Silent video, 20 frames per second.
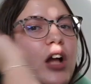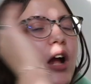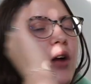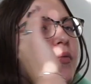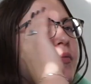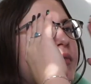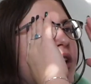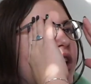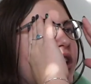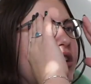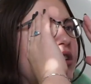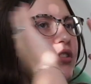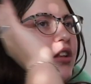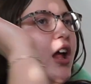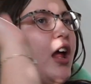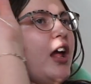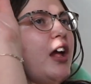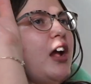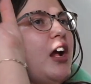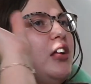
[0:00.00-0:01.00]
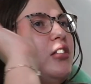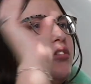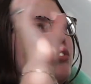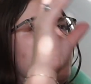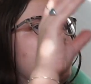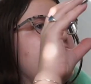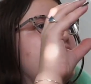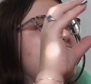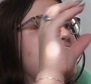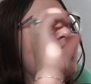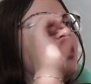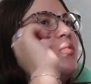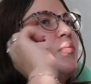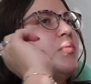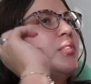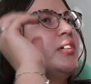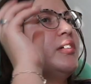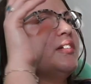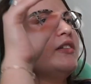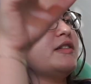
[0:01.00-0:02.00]
I'm not gonna lie, I low-key
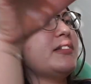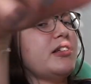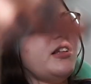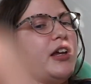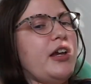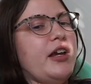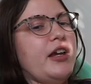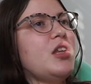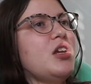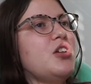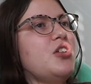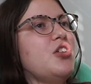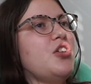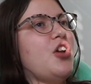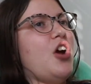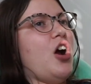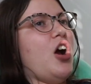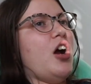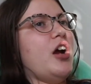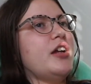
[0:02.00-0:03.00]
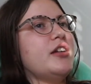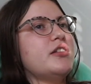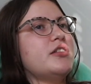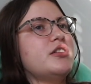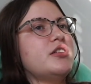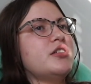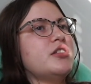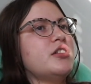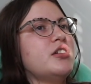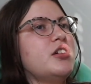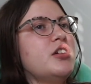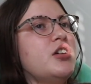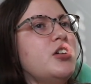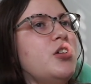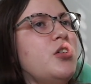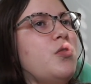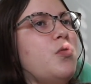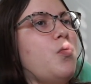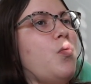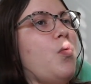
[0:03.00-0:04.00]
was like not
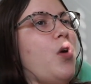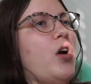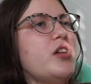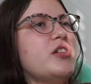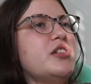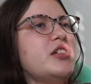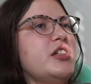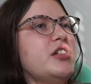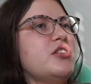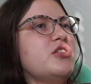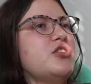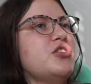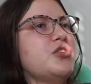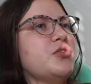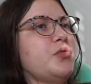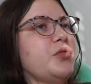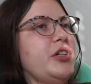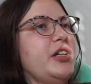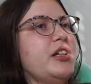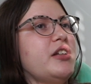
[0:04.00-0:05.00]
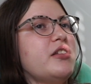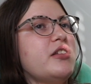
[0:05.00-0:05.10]
wanting to read